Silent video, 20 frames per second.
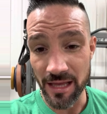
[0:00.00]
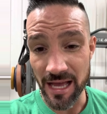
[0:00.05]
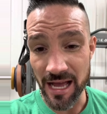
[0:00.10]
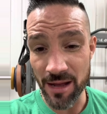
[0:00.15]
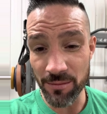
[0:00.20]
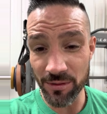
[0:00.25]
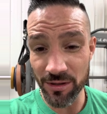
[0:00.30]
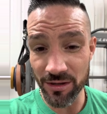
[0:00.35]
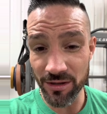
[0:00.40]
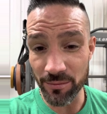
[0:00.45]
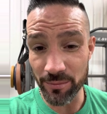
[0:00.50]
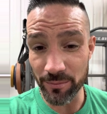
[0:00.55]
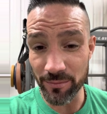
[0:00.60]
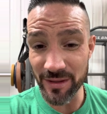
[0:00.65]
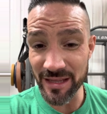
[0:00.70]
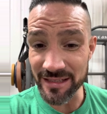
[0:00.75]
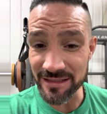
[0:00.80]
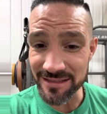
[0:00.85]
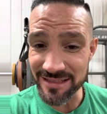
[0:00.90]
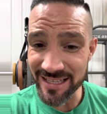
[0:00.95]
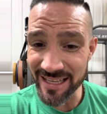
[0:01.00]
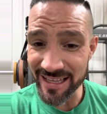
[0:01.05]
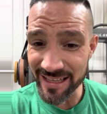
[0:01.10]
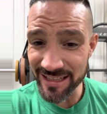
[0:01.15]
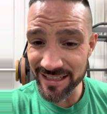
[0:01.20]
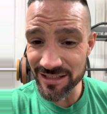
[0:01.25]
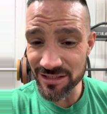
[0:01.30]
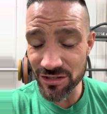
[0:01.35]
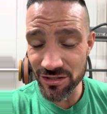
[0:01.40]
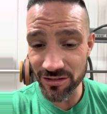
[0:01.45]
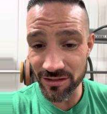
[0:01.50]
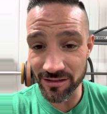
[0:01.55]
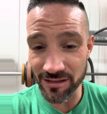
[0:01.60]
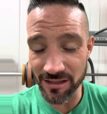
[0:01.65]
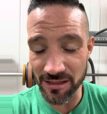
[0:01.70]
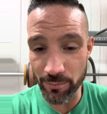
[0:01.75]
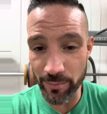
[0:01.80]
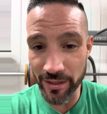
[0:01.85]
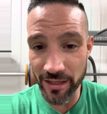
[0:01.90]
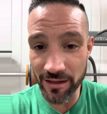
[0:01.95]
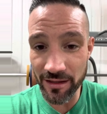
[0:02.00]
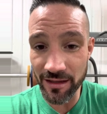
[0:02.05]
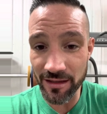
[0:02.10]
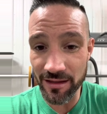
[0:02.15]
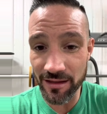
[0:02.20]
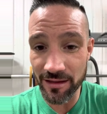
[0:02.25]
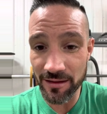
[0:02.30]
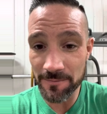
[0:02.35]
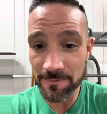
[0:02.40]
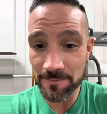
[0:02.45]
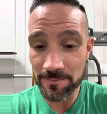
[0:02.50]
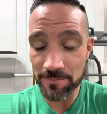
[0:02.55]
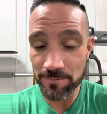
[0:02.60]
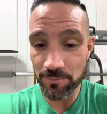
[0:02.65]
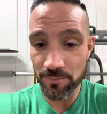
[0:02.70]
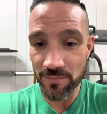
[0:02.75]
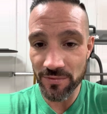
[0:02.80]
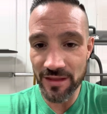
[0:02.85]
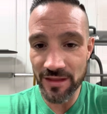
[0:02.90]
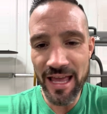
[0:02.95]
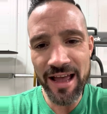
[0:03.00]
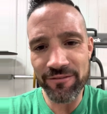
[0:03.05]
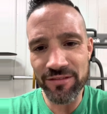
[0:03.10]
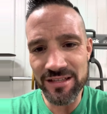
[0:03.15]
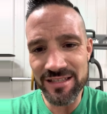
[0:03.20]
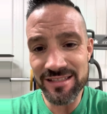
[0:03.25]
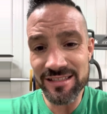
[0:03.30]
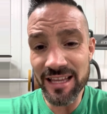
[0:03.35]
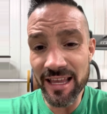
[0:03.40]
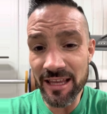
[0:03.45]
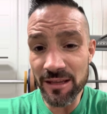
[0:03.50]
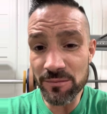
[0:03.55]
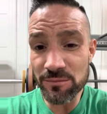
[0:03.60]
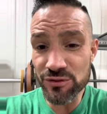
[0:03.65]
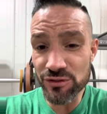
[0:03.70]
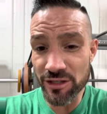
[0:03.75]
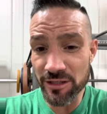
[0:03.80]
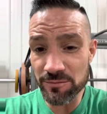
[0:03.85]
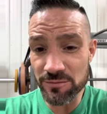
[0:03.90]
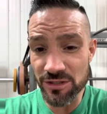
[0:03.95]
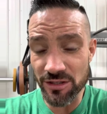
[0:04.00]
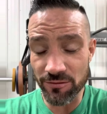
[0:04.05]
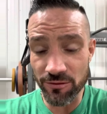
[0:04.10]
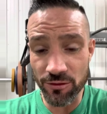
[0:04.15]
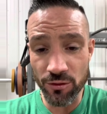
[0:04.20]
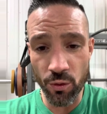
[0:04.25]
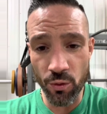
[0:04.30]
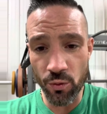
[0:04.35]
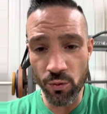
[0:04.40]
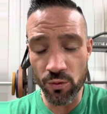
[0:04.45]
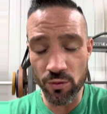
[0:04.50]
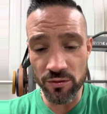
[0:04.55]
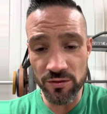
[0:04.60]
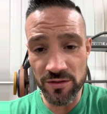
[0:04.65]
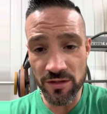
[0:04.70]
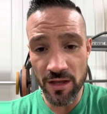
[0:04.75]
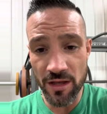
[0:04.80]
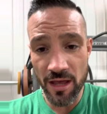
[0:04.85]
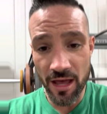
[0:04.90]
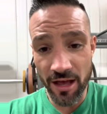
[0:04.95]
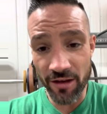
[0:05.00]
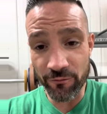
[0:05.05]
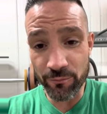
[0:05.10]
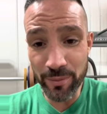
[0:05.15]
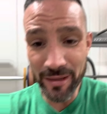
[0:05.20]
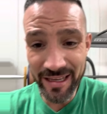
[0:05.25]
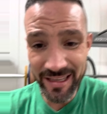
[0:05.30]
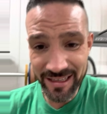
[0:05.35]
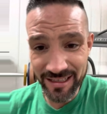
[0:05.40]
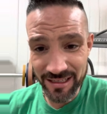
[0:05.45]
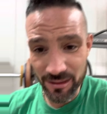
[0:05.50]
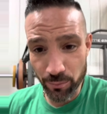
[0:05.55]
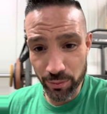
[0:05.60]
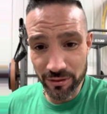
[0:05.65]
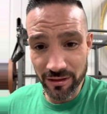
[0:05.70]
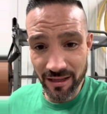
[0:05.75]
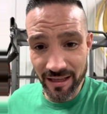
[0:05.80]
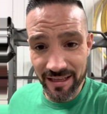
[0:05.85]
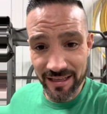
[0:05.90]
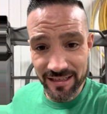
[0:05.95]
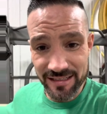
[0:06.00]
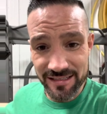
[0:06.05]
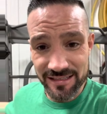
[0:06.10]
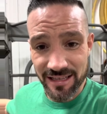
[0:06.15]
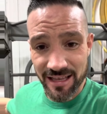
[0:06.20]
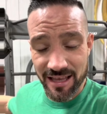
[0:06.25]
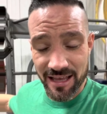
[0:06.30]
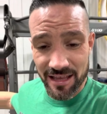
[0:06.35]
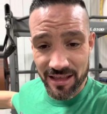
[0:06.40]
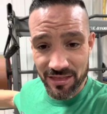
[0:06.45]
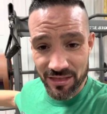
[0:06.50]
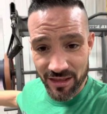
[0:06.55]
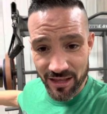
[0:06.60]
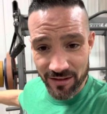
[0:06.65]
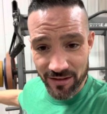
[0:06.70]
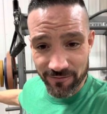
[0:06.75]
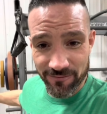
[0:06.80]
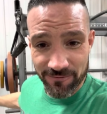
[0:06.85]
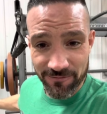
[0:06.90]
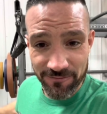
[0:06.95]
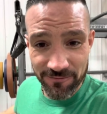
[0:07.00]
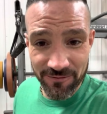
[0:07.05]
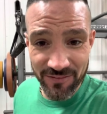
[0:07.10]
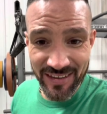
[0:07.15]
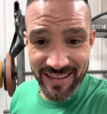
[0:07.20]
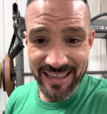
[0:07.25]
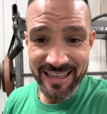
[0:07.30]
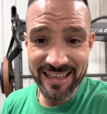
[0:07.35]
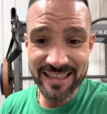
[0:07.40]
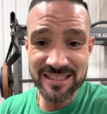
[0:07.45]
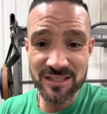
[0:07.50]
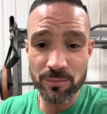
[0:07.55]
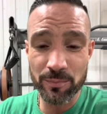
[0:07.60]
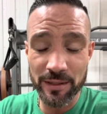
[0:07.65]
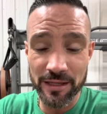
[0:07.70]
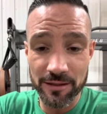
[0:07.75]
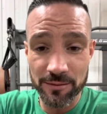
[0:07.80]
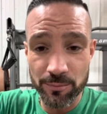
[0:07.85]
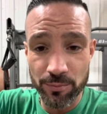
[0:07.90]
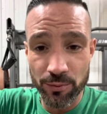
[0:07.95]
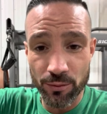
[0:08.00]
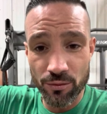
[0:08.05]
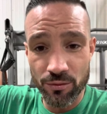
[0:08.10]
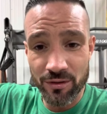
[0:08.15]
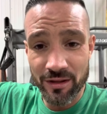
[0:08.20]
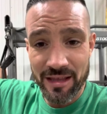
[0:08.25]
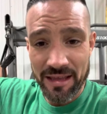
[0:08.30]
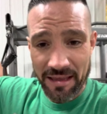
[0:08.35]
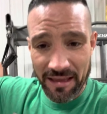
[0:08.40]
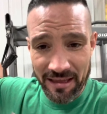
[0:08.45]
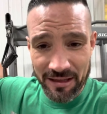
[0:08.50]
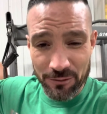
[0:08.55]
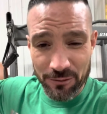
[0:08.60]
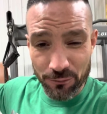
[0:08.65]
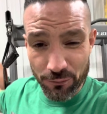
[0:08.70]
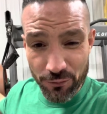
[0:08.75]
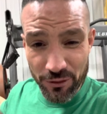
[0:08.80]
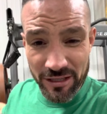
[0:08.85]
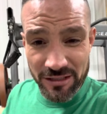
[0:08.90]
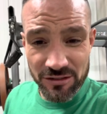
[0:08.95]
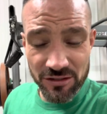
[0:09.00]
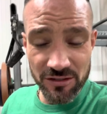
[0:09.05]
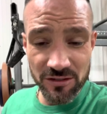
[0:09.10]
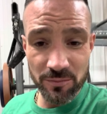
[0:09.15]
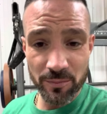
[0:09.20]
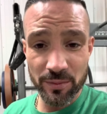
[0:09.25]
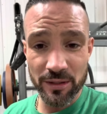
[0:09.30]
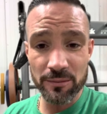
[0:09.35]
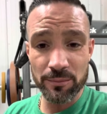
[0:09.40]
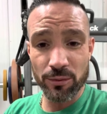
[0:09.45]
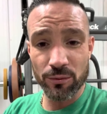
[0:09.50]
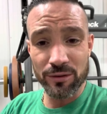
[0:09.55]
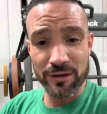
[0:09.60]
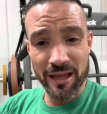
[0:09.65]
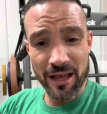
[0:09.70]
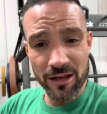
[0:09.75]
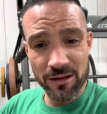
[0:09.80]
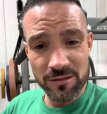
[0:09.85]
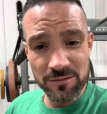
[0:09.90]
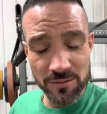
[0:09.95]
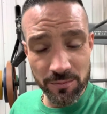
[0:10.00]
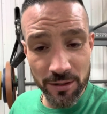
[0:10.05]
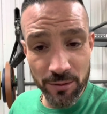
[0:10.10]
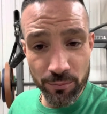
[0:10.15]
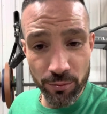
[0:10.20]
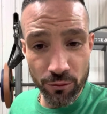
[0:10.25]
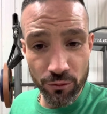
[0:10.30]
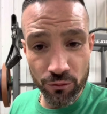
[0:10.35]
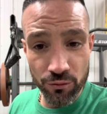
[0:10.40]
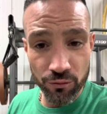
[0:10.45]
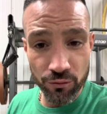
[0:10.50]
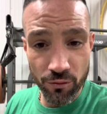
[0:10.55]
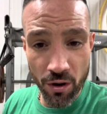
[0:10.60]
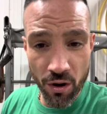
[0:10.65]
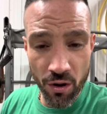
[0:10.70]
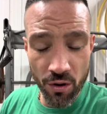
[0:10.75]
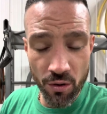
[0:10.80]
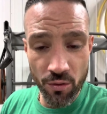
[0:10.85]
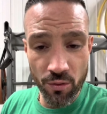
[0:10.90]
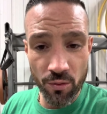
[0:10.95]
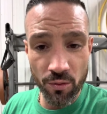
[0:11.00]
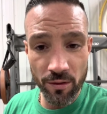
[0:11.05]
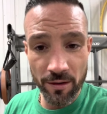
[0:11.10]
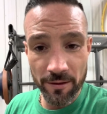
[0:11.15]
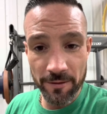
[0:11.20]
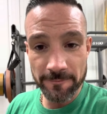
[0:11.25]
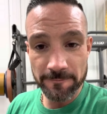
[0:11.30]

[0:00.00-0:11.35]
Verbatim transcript: I'm going to intentionally pick to have the same dreams and goals of being in a place that feeds people, enriches people, and helps people grow